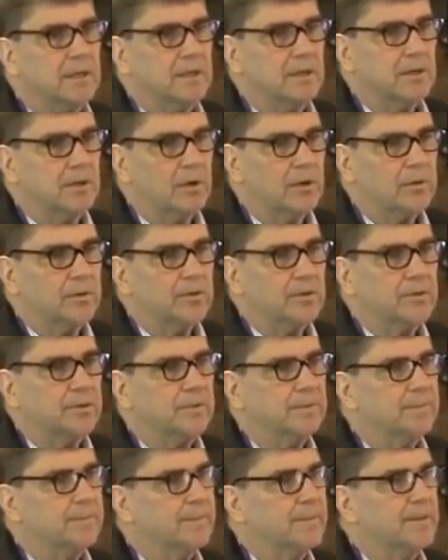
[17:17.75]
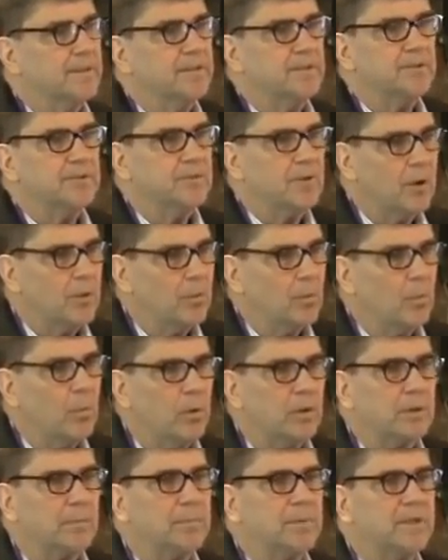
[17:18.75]
you know, you, you don't
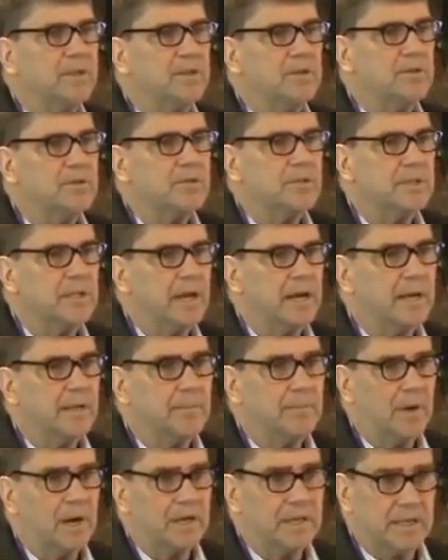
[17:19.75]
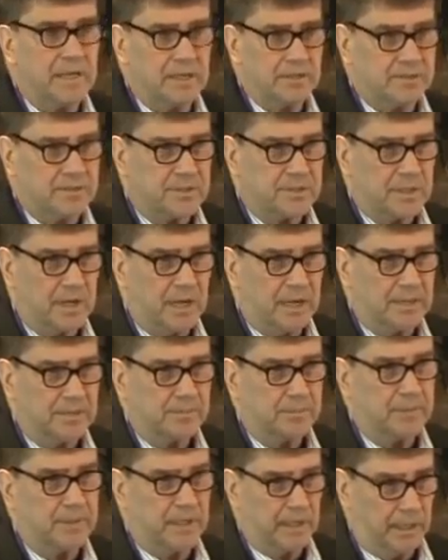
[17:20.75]
want to be using anybody else's I S
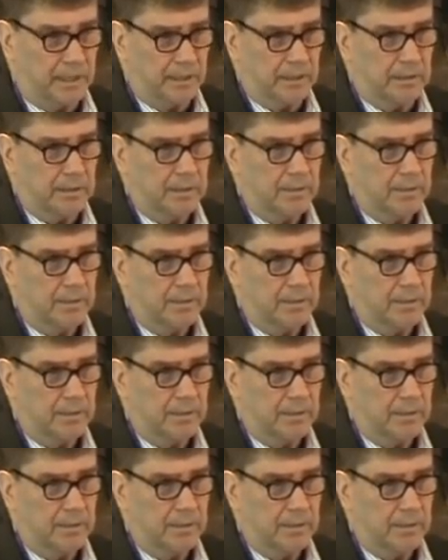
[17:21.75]
B N.